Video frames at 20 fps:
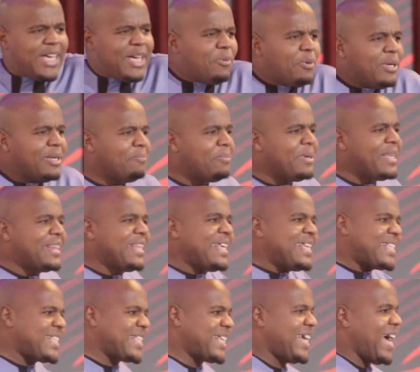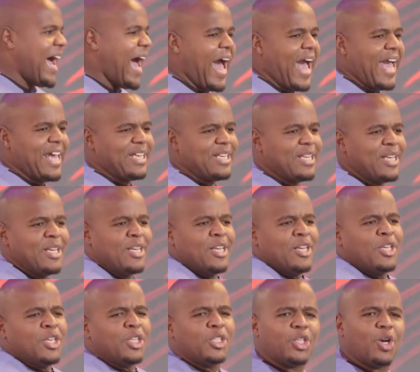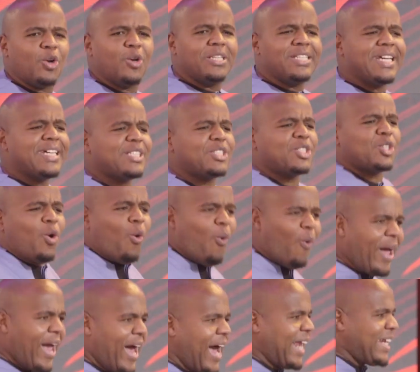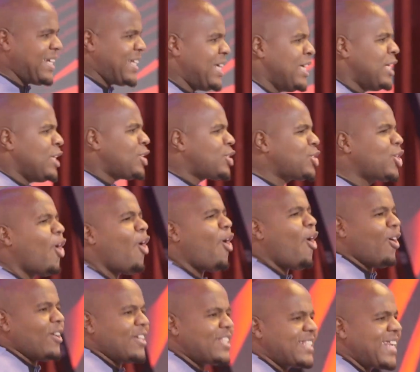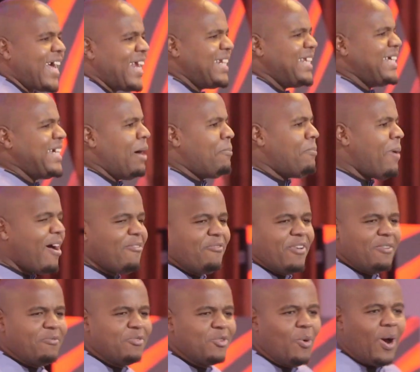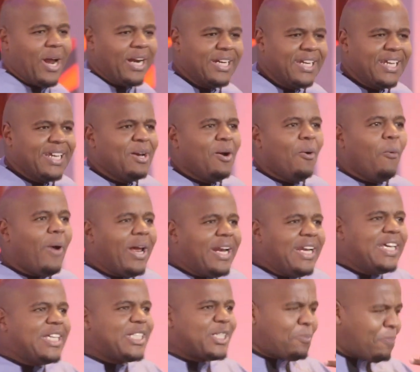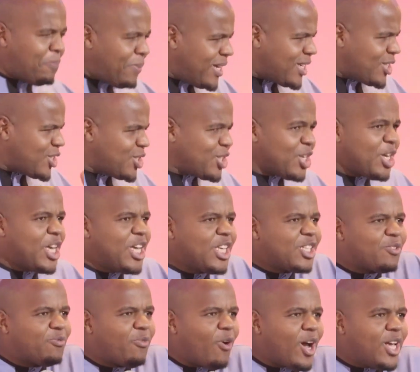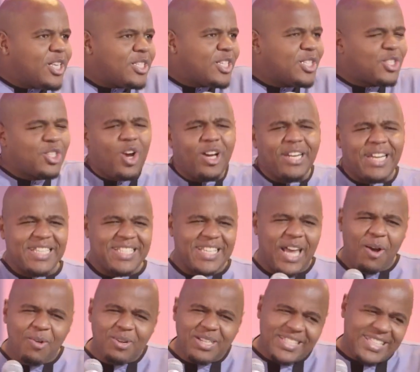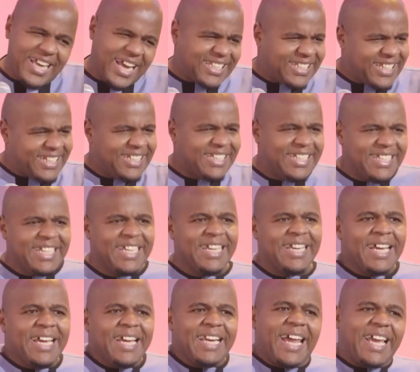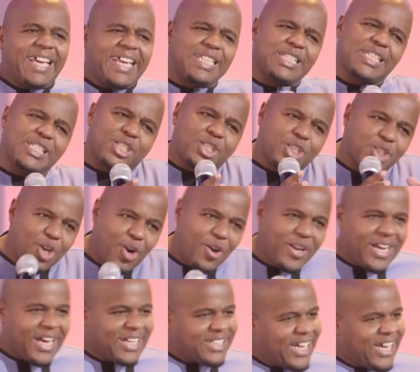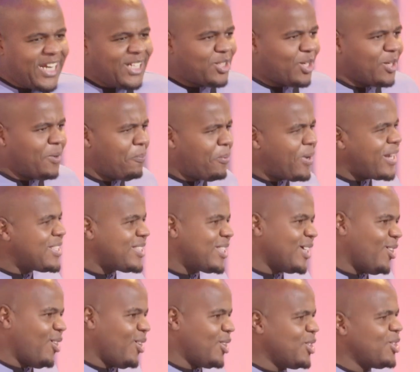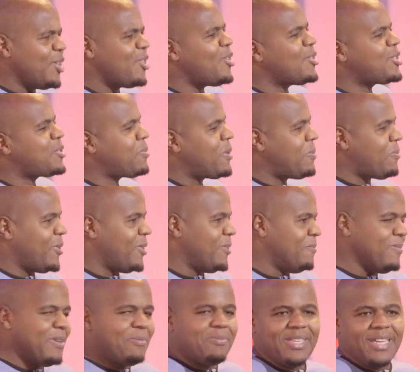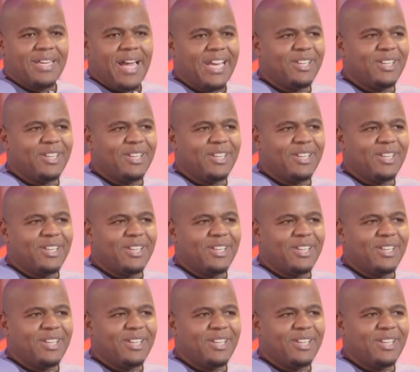will be this guy, shoulders squared, tall, standing above everyone. When he speaks, his voice is gonna sound certainly like it is drawing attention. Praise the Lord. You know those people, maybe I